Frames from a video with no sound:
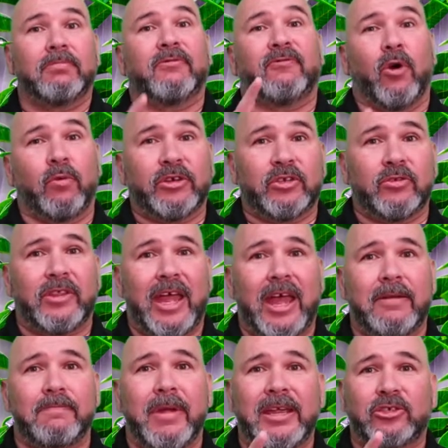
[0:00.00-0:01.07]
Before we do
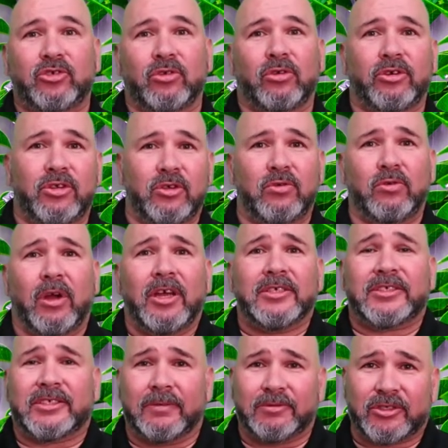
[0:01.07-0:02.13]
that, make sure you
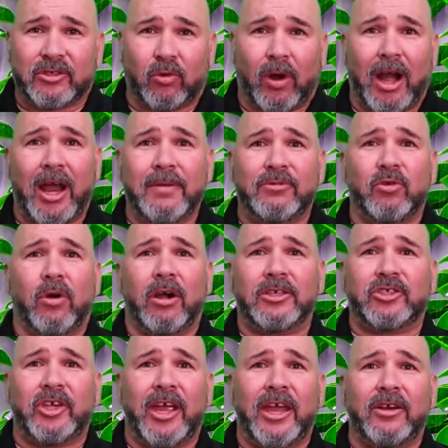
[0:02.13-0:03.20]
subscribe to
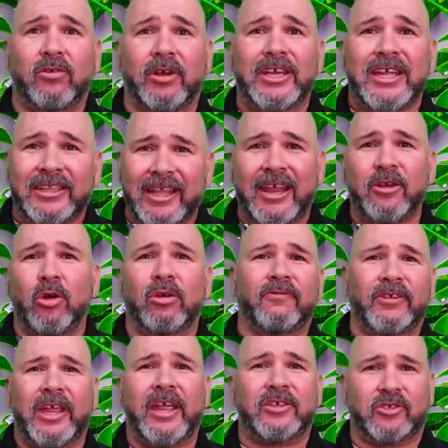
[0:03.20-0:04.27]
our channel and hit that
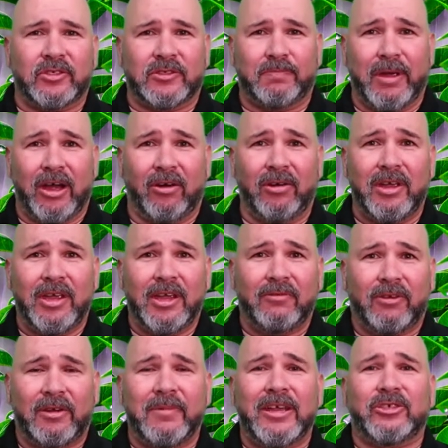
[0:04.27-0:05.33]
notifications bell.
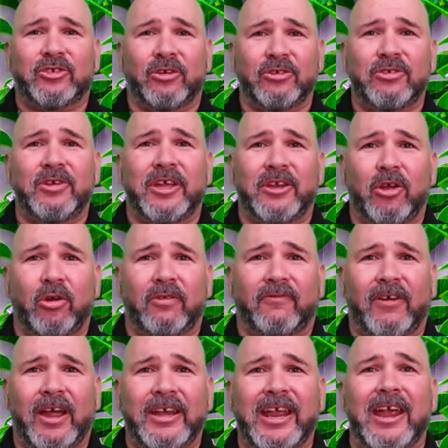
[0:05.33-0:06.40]
I want to make sure you get
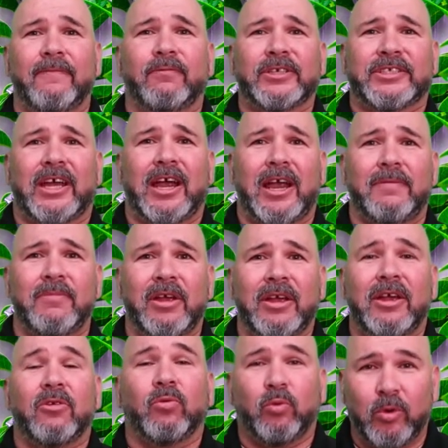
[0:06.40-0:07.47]
notified every time
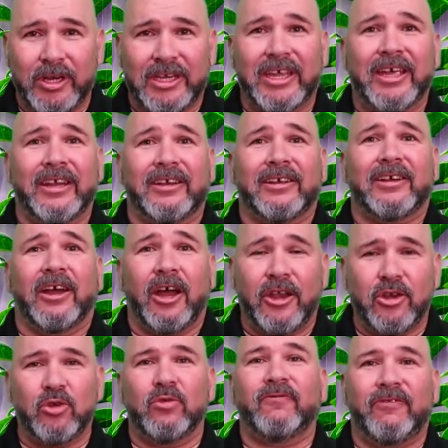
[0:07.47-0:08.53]
we get
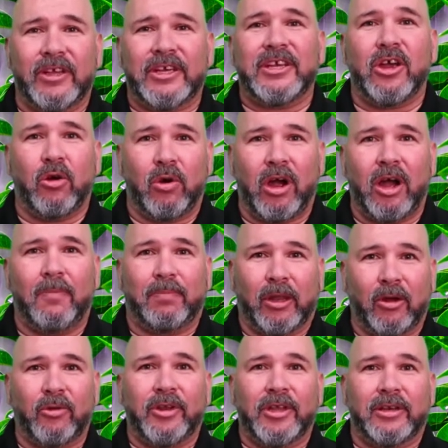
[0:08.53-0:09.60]
a new video
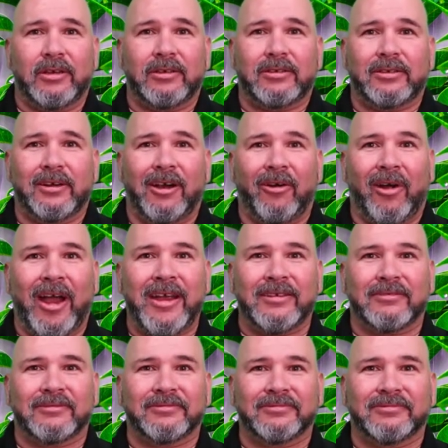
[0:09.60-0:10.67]
uploaded. All
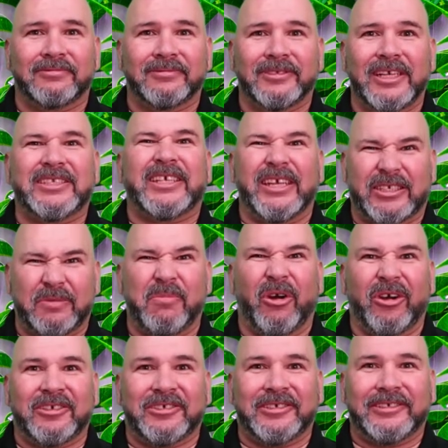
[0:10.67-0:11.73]
right, let's get to
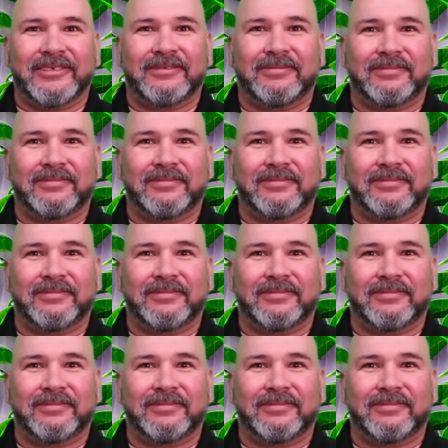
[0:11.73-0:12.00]
March.